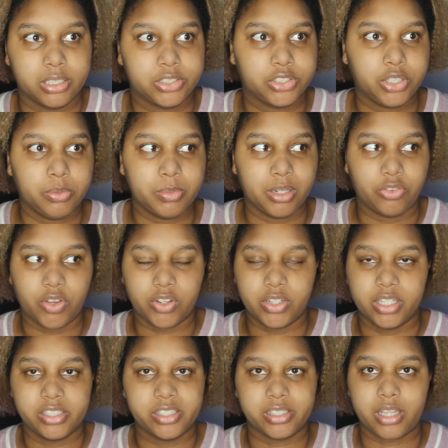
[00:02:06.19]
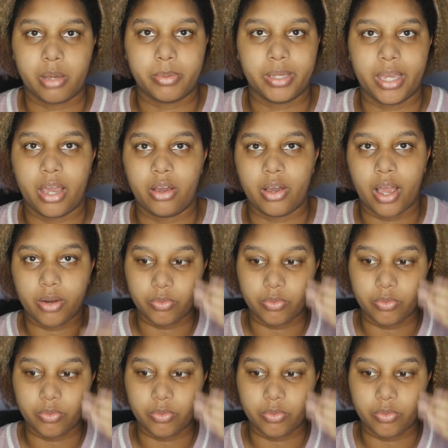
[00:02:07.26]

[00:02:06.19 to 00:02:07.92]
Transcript: so many foundations coming out.